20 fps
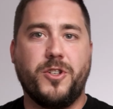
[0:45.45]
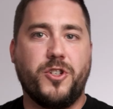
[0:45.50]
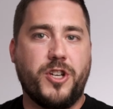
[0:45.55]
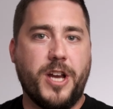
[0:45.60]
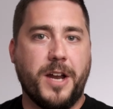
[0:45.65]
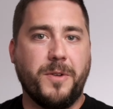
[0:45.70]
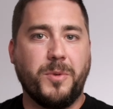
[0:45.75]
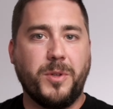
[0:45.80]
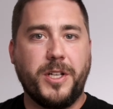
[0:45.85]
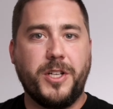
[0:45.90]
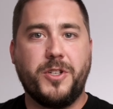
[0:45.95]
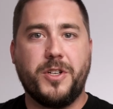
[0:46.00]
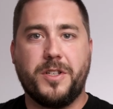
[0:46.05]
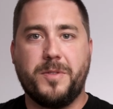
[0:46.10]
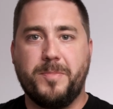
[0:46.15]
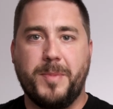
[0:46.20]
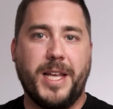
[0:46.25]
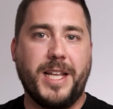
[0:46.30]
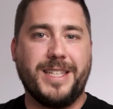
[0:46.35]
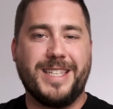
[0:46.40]
generally
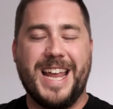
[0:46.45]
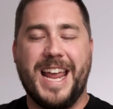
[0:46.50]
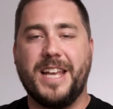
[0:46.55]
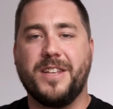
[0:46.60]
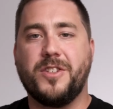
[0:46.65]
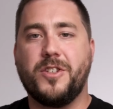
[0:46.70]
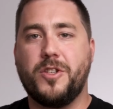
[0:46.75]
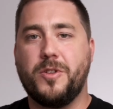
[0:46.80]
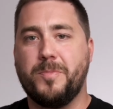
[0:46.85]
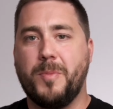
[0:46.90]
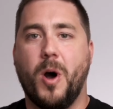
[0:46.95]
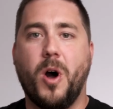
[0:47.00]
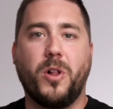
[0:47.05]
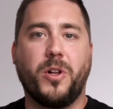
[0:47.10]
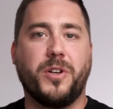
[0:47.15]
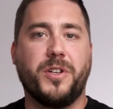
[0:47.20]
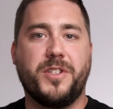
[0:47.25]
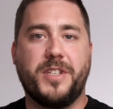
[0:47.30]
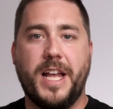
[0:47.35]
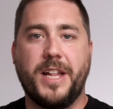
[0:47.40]
just means a smaller
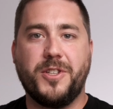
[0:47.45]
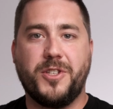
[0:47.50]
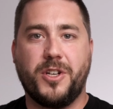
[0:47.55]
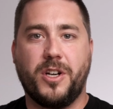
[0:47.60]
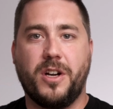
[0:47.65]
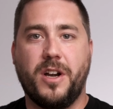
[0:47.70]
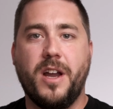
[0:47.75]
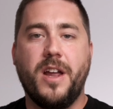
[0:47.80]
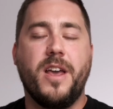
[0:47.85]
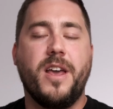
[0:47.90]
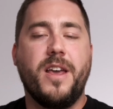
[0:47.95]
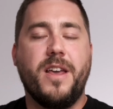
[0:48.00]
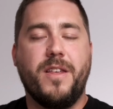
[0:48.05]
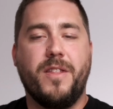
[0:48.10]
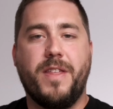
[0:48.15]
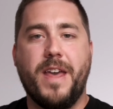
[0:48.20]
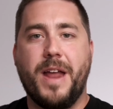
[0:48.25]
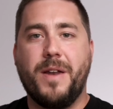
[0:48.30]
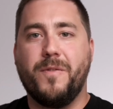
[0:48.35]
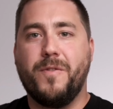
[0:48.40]
sensor
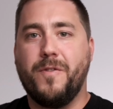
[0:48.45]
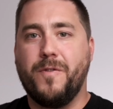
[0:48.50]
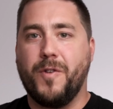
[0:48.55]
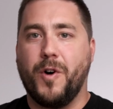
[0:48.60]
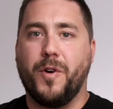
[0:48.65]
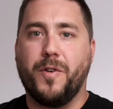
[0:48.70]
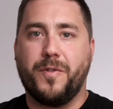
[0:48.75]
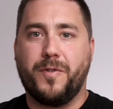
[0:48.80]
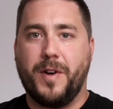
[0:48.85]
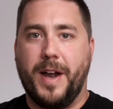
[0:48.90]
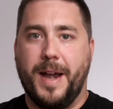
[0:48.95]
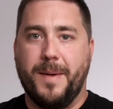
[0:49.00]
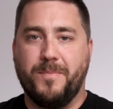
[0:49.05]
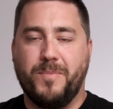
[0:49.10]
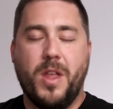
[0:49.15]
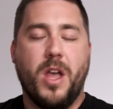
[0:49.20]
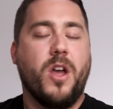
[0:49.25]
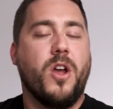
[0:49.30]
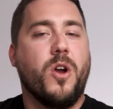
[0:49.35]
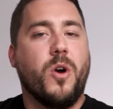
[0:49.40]
than full frame.
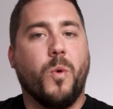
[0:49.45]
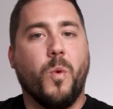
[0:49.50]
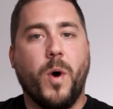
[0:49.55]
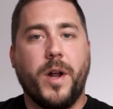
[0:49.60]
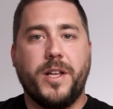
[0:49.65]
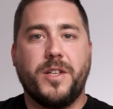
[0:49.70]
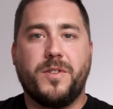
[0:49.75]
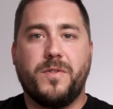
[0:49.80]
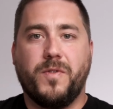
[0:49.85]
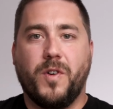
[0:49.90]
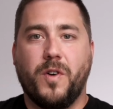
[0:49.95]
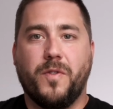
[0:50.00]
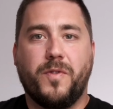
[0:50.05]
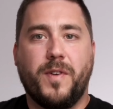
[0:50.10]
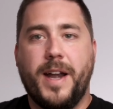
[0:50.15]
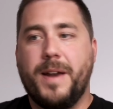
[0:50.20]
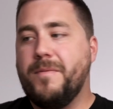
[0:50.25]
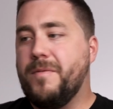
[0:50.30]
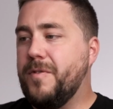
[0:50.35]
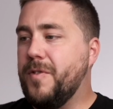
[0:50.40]
What is full
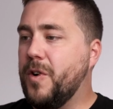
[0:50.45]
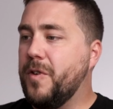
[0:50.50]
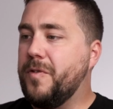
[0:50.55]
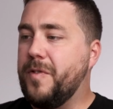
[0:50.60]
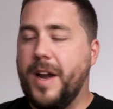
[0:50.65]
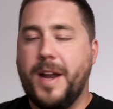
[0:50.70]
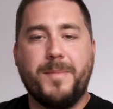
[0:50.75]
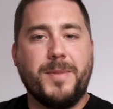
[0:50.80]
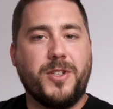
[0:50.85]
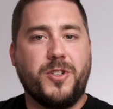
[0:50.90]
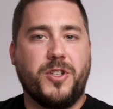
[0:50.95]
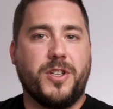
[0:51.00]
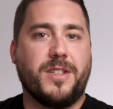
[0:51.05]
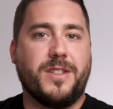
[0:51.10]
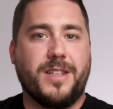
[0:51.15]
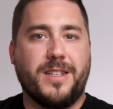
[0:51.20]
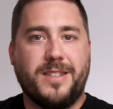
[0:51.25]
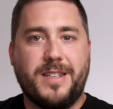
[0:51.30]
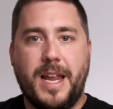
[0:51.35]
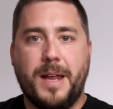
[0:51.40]
frame? Full frame is just
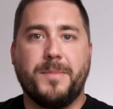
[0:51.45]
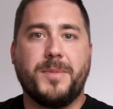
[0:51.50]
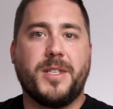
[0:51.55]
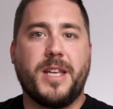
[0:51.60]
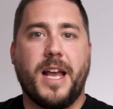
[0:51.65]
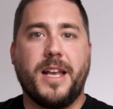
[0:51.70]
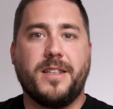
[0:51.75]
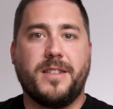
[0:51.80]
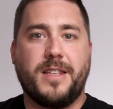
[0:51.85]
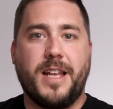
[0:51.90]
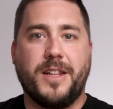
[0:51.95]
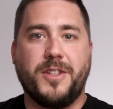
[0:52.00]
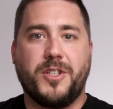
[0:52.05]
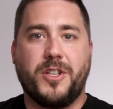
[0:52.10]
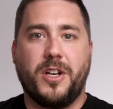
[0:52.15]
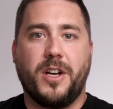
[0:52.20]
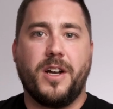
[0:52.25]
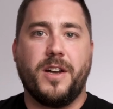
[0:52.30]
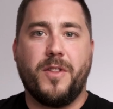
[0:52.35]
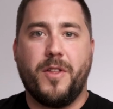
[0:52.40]
the same size
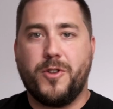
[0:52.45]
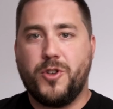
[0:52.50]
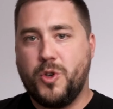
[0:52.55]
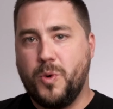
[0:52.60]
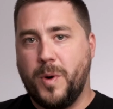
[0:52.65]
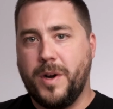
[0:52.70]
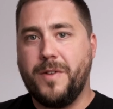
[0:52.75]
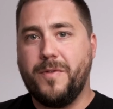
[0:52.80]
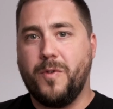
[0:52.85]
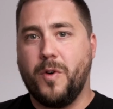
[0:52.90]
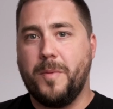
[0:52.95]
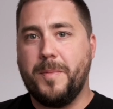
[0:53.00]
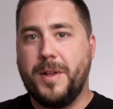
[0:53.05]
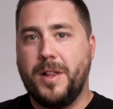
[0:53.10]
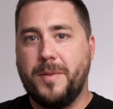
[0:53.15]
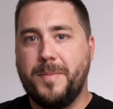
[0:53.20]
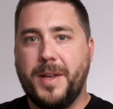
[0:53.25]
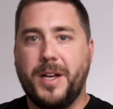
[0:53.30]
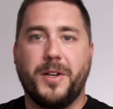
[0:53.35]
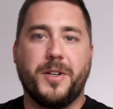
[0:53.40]
sensor, twenty-four
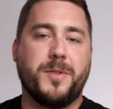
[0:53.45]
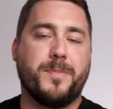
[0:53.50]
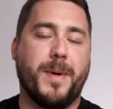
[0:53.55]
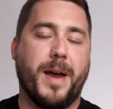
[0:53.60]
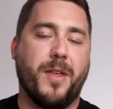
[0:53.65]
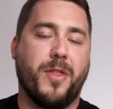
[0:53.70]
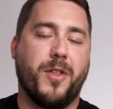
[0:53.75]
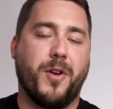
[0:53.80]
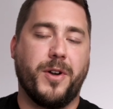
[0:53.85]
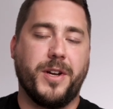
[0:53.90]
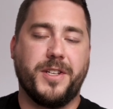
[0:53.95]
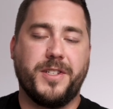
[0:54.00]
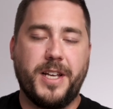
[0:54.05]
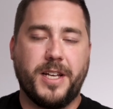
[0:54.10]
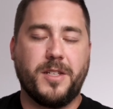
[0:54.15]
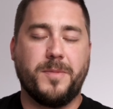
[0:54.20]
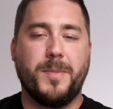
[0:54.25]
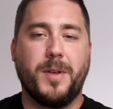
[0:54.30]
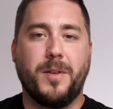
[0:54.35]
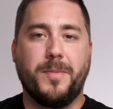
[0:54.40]
millimeters by
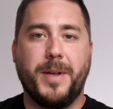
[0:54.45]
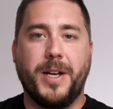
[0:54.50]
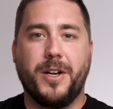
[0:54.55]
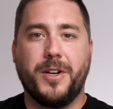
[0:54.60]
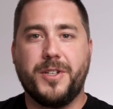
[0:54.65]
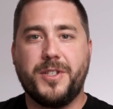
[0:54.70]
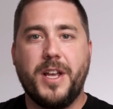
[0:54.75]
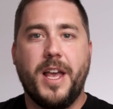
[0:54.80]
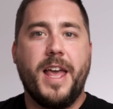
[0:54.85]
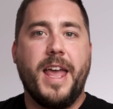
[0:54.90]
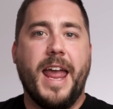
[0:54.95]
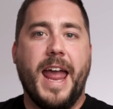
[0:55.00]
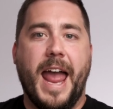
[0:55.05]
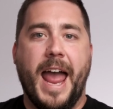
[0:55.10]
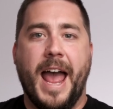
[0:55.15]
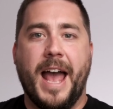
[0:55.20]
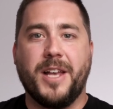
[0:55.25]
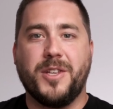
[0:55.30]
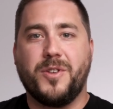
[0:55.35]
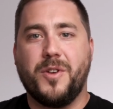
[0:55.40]
thirty-six millimeters,
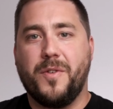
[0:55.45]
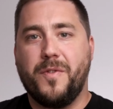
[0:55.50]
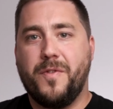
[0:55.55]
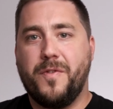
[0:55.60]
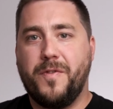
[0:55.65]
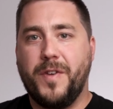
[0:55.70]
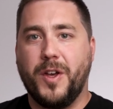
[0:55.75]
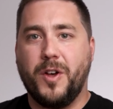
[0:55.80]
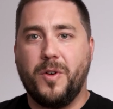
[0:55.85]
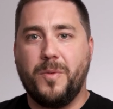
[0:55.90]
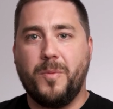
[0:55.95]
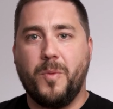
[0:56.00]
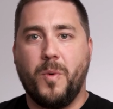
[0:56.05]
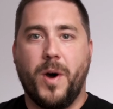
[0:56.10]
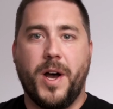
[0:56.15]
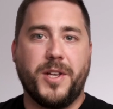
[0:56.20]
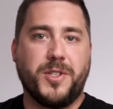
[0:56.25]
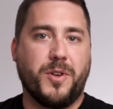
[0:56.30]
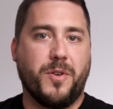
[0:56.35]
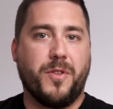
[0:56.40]
as film
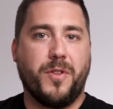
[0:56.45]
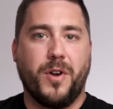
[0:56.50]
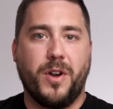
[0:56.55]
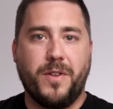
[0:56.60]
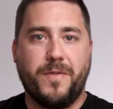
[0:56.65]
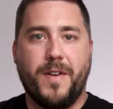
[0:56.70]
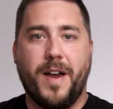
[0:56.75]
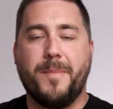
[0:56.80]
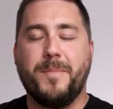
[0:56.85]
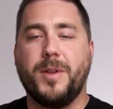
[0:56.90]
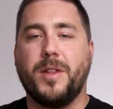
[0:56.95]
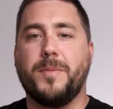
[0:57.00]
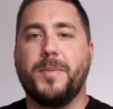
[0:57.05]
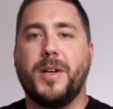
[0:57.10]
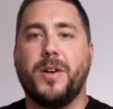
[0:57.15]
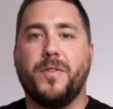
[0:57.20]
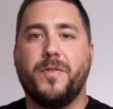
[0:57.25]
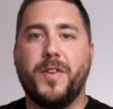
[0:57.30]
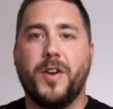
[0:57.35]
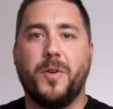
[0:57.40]
was, or thirty-five
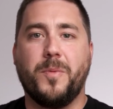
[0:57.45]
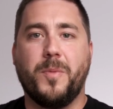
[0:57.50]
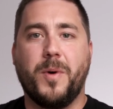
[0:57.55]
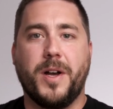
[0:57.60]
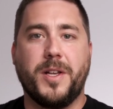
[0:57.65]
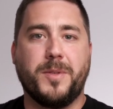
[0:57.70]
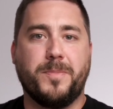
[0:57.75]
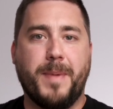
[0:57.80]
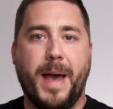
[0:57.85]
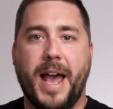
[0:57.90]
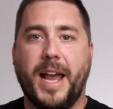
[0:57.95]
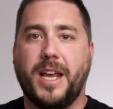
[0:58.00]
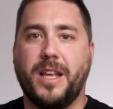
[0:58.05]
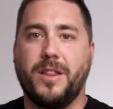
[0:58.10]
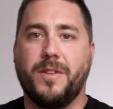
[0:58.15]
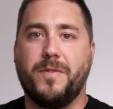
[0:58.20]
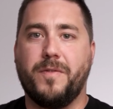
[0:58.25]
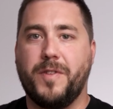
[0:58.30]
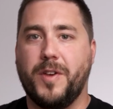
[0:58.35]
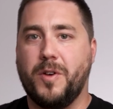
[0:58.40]
millimeter film was back in
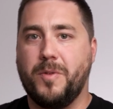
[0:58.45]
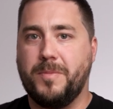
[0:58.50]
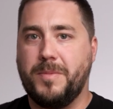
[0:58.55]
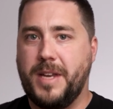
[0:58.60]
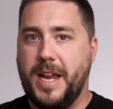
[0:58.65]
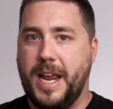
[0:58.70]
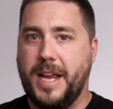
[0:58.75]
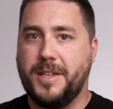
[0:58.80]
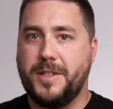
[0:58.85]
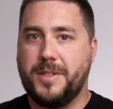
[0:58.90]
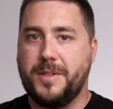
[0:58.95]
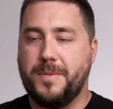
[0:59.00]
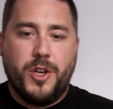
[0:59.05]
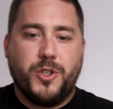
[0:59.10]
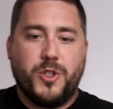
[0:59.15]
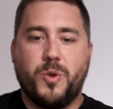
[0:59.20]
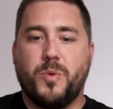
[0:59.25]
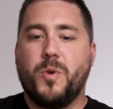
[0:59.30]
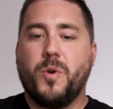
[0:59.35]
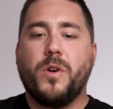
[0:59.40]
the film days.
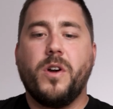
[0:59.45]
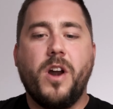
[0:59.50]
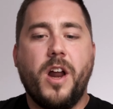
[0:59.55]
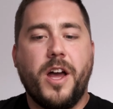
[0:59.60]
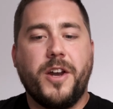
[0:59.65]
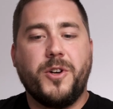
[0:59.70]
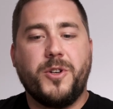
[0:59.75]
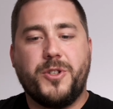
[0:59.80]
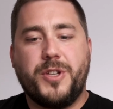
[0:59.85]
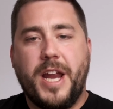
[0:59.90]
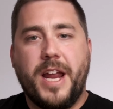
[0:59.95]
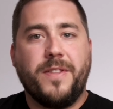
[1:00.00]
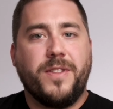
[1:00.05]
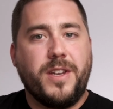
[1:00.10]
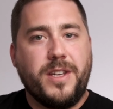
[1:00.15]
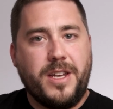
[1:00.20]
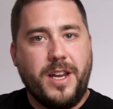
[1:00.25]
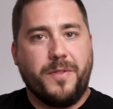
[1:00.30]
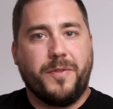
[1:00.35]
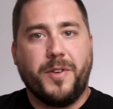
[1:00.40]
So in order to understand the
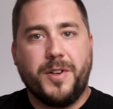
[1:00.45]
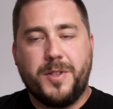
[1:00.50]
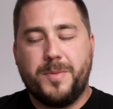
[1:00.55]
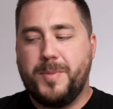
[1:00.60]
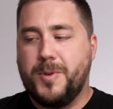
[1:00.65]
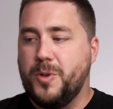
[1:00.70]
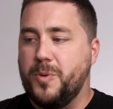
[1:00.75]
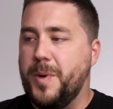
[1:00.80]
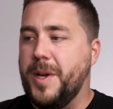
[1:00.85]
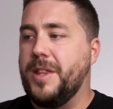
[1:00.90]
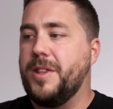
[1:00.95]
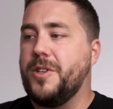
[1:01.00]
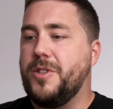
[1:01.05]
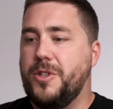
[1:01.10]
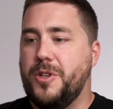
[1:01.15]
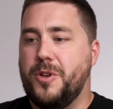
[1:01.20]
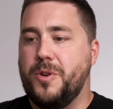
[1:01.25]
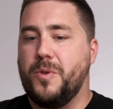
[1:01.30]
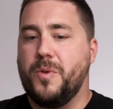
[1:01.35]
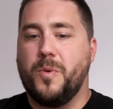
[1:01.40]
difference between the
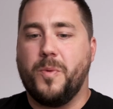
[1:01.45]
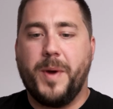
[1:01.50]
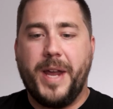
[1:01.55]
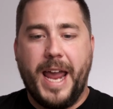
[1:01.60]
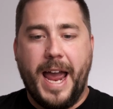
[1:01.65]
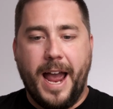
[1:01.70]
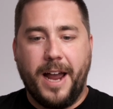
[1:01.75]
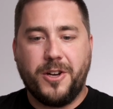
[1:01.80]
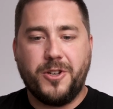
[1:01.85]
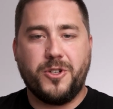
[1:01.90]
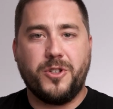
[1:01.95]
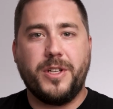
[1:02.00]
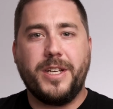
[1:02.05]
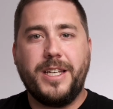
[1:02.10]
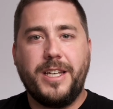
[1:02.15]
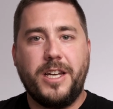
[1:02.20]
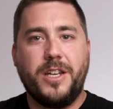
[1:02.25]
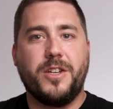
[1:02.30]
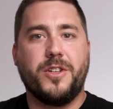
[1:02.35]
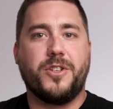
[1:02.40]
two, we actually
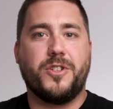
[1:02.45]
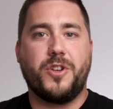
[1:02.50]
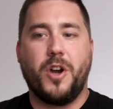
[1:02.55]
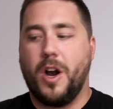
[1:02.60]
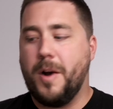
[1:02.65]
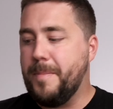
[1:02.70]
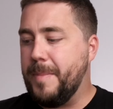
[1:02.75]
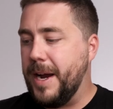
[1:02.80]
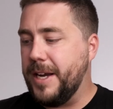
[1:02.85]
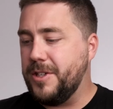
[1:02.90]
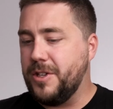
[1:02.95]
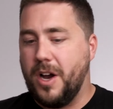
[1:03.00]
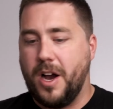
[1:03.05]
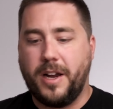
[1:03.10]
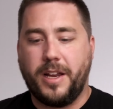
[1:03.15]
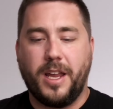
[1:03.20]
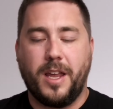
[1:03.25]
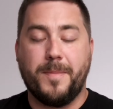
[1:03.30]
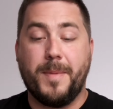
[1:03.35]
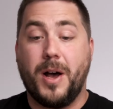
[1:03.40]
need to start by
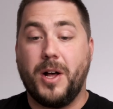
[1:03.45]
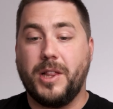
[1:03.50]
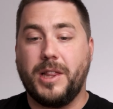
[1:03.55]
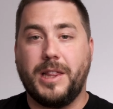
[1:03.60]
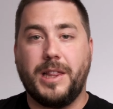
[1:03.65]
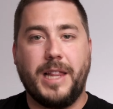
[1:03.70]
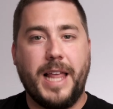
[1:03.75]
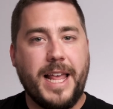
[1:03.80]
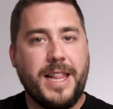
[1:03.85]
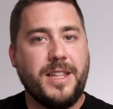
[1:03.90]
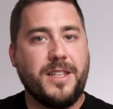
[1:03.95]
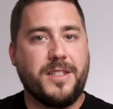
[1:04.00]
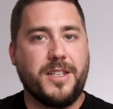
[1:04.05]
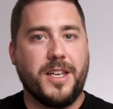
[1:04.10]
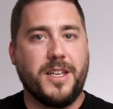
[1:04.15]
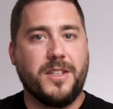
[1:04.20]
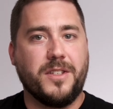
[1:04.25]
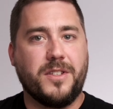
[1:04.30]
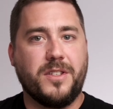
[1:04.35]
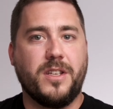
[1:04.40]
talking about
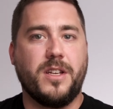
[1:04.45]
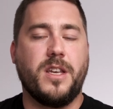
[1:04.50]
lenses,